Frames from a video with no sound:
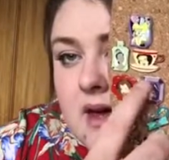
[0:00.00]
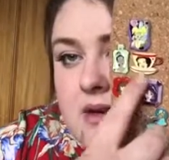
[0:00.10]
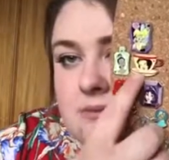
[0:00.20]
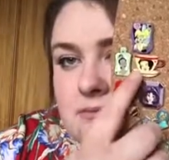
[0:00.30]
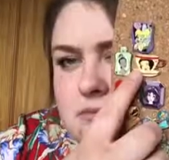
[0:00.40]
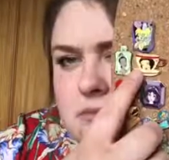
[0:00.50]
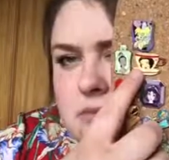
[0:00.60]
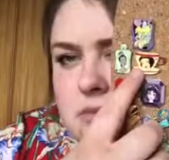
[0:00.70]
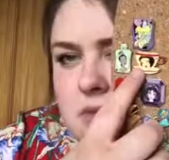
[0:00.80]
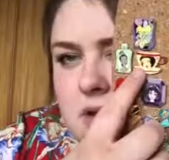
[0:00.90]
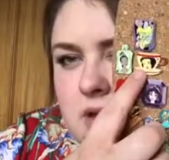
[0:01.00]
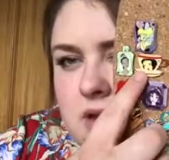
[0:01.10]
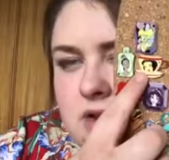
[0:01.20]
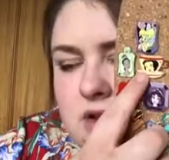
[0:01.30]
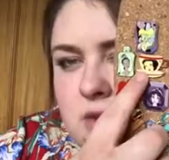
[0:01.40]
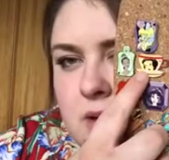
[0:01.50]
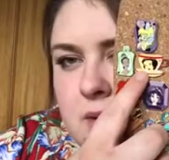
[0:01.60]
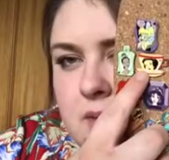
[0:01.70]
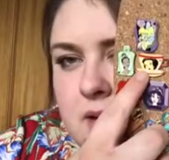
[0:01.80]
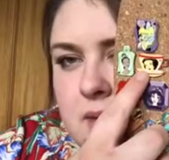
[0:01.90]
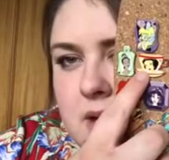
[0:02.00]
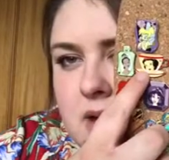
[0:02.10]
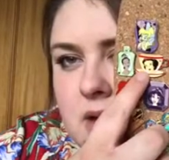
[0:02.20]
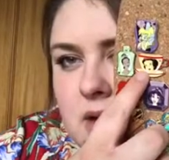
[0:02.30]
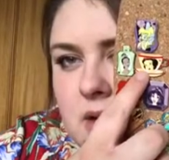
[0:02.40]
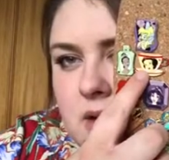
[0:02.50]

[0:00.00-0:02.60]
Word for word: Um, I think Snow White might have been.